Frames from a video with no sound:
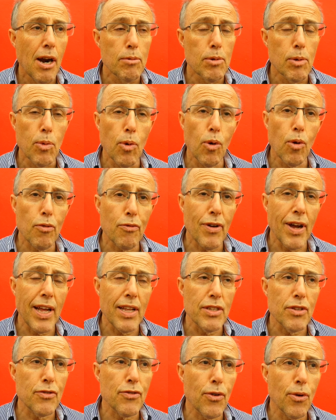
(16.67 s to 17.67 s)
reward
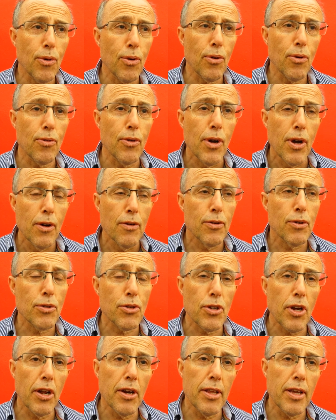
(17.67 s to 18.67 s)
fans for
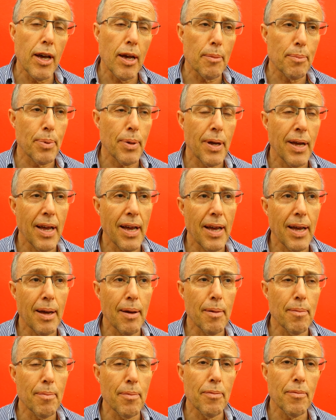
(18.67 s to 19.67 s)
signing up
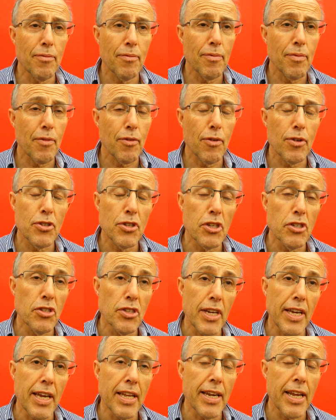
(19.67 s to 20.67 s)
for a season
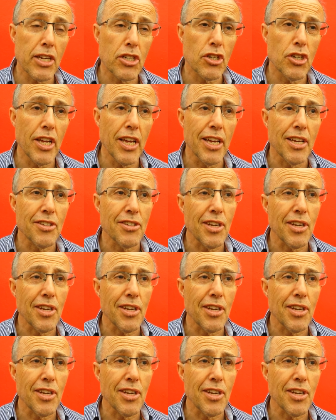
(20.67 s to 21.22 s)
ticket next year.